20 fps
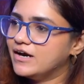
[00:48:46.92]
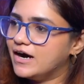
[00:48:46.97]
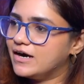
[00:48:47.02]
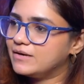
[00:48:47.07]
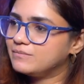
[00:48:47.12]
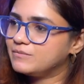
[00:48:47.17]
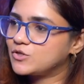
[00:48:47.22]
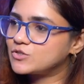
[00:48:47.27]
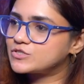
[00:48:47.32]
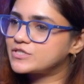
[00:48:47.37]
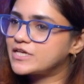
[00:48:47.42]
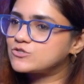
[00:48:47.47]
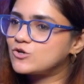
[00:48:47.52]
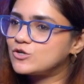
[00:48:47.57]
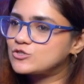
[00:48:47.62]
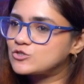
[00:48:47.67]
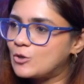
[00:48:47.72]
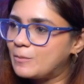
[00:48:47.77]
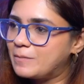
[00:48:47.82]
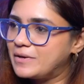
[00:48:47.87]
because there's
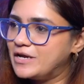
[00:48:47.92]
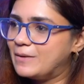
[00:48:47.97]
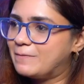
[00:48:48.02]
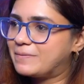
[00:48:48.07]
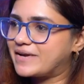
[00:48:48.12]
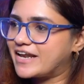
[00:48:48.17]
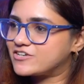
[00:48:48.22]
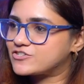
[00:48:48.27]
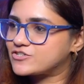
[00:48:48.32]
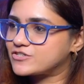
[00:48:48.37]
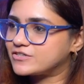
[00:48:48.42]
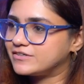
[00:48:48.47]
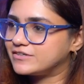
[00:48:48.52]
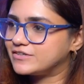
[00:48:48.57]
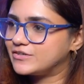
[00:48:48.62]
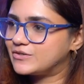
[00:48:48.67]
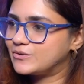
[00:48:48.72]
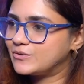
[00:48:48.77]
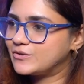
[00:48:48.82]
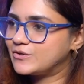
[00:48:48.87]
also a peer pressure.
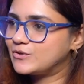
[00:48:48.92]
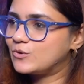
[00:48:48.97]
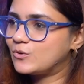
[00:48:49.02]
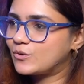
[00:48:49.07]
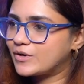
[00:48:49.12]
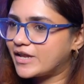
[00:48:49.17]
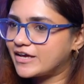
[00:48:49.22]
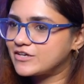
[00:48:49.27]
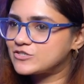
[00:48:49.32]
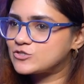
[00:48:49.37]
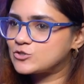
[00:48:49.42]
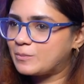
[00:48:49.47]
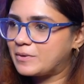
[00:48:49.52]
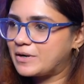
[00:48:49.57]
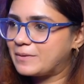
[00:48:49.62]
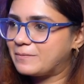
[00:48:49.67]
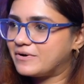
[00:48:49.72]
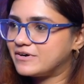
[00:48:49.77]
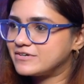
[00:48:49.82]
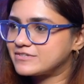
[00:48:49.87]
You know, you look like a
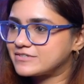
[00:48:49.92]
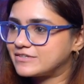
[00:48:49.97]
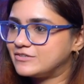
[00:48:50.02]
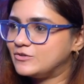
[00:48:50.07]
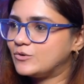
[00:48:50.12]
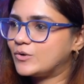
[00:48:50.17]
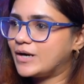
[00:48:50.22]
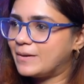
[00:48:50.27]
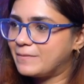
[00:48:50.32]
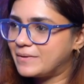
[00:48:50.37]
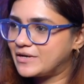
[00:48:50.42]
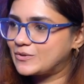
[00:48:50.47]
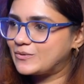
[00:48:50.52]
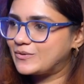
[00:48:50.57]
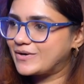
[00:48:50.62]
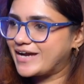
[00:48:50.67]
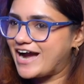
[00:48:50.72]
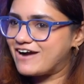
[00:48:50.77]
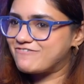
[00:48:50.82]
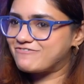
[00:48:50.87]
stupid person. You come into
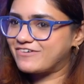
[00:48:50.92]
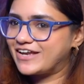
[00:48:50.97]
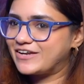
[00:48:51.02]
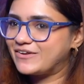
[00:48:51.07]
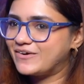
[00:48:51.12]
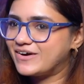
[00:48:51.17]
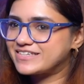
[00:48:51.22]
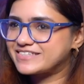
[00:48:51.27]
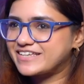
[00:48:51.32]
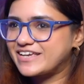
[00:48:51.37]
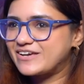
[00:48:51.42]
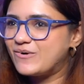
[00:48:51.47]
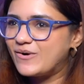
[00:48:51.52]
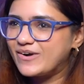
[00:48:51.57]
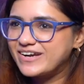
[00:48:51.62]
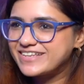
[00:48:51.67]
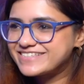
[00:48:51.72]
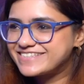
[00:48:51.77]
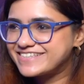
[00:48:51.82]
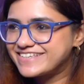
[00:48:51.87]
a cafe and you're asking,
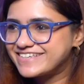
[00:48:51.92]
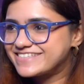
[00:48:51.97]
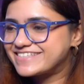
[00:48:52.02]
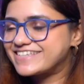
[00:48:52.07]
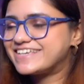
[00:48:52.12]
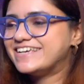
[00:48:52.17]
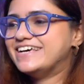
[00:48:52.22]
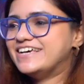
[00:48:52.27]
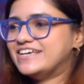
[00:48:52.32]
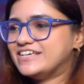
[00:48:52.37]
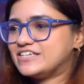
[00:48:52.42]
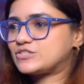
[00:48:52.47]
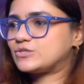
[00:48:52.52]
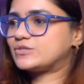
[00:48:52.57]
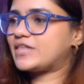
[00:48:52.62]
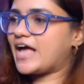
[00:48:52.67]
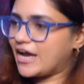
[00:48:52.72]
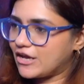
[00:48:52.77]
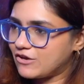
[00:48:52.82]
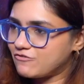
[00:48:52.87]
what is this? So
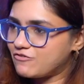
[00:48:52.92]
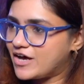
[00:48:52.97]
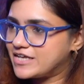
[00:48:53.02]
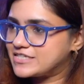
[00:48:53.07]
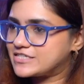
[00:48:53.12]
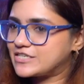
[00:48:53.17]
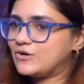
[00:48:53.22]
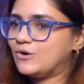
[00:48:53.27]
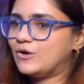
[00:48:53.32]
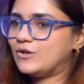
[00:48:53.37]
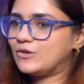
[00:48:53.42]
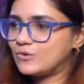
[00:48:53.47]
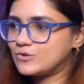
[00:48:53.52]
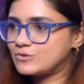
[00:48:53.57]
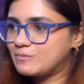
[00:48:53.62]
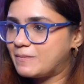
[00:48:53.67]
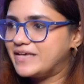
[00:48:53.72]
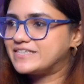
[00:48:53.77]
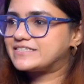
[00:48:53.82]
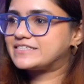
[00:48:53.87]
thank you for answering all those
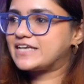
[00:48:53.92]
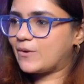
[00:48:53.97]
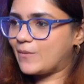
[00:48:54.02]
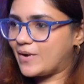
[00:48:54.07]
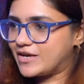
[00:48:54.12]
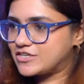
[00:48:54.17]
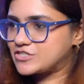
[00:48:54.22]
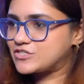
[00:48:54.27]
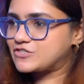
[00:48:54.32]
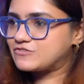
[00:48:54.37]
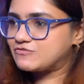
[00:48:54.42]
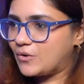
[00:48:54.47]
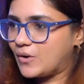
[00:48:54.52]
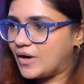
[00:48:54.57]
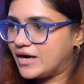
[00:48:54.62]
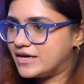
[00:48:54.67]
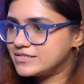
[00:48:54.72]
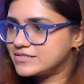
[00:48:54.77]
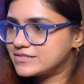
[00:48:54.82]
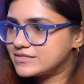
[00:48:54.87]
basic questions for
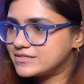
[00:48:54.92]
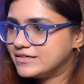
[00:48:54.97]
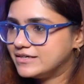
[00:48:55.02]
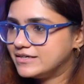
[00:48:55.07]
us